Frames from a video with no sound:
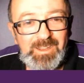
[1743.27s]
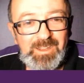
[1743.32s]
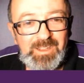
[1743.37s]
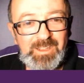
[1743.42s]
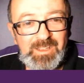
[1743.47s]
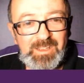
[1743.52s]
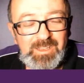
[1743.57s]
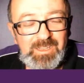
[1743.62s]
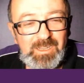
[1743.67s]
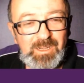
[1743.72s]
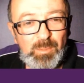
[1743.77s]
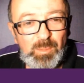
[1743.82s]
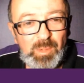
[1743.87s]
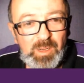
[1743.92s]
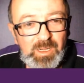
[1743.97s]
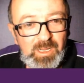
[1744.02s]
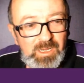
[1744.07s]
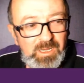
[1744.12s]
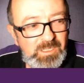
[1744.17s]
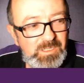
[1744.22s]
uh, you know,
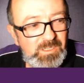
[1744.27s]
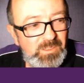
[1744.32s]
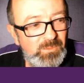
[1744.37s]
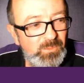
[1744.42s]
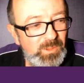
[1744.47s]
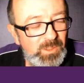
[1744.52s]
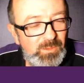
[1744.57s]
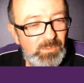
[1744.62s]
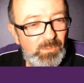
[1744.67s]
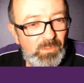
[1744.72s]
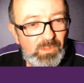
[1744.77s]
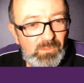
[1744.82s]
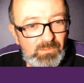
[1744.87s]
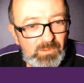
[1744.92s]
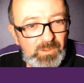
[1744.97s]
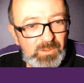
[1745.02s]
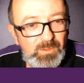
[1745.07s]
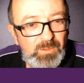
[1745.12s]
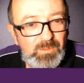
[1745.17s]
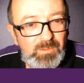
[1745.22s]
but it is a real
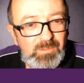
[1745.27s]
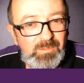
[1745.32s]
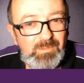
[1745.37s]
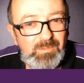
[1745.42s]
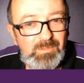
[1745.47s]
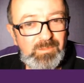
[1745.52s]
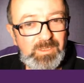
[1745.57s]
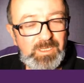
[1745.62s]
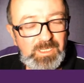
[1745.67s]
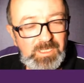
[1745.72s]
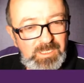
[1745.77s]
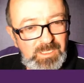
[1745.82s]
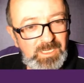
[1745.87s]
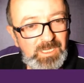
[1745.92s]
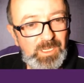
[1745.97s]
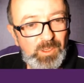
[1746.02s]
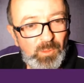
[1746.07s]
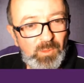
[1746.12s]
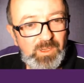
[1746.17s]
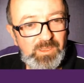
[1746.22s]
thrill to
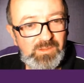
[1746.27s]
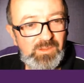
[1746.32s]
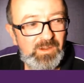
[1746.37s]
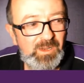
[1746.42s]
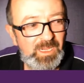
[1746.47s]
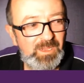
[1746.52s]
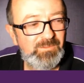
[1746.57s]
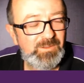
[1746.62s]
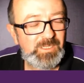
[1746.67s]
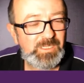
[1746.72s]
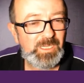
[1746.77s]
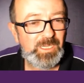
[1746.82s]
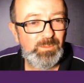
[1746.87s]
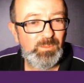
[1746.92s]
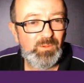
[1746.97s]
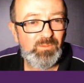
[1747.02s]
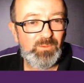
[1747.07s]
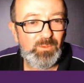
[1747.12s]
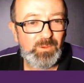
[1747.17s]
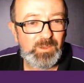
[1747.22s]
see coins that I haven't seen
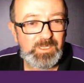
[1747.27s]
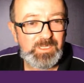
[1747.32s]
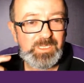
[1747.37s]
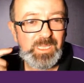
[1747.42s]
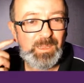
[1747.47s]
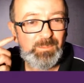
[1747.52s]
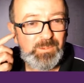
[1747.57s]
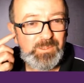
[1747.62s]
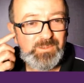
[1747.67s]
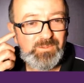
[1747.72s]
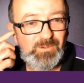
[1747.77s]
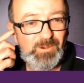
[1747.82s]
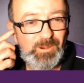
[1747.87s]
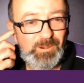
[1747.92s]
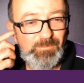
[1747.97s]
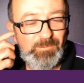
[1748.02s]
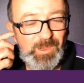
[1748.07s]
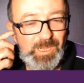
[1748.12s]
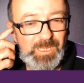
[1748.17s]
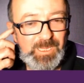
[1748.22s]
before. It just happens
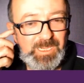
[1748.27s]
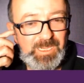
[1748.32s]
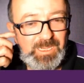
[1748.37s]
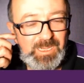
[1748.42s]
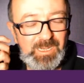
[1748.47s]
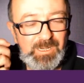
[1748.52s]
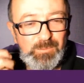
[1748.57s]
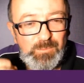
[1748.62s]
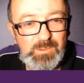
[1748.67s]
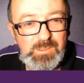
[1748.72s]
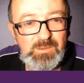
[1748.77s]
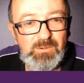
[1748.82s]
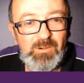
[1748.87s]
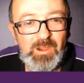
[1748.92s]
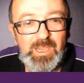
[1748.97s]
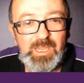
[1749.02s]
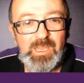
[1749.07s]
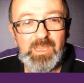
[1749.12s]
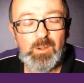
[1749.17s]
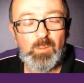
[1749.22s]
very rarely, and it was
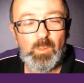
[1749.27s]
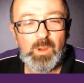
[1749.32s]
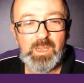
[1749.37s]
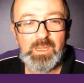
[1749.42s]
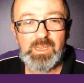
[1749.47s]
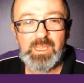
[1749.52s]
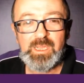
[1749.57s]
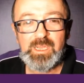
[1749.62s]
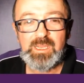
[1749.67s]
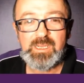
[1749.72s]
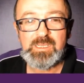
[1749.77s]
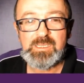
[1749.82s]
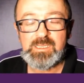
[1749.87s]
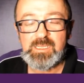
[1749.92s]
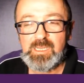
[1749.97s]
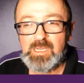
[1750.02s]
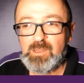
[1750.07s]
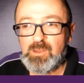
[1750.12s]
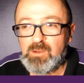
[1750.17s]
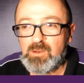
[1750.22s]
great in one day to
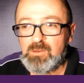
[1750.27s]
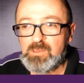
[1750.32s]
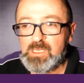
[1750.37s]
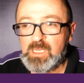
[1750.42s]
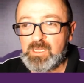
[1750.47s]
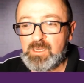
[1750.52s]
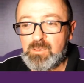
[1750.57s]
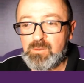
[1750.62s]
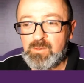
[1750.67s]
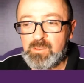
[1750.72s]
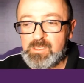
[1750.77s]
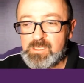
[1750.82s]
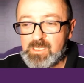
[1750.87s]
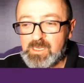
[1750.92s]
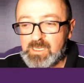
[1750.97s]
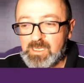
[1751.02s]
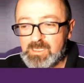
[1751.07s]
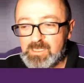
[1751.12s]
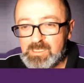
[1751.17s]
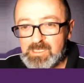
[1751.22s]
see 9 or 10 coins
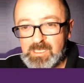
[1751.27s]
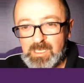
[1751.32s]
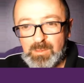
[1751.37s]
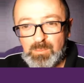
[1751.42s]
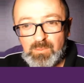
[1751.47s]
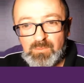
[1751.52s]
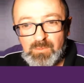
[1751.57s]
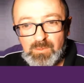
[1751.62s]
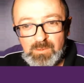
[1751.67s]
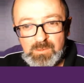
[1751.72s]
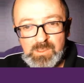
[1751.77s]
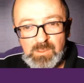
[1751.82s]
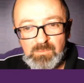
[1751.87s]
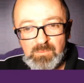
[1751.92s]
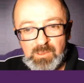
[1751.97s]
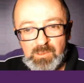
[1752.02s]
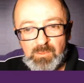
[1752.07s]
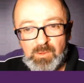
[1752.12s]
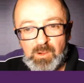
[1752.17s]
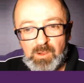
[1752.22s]
that I hadn't seen before. It was a
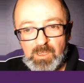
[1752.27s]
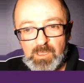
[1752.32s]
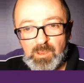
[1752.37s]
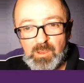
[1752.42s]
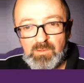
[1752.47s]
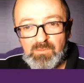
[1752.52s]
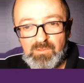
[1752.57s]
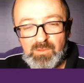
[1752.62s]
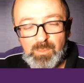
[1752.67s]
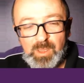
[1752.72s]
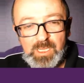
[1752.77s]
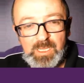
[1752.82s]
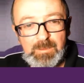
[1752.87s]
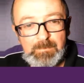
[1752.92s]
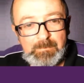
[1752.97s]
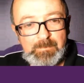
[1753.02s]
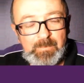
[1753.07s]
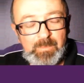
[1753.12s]
real highlight for me.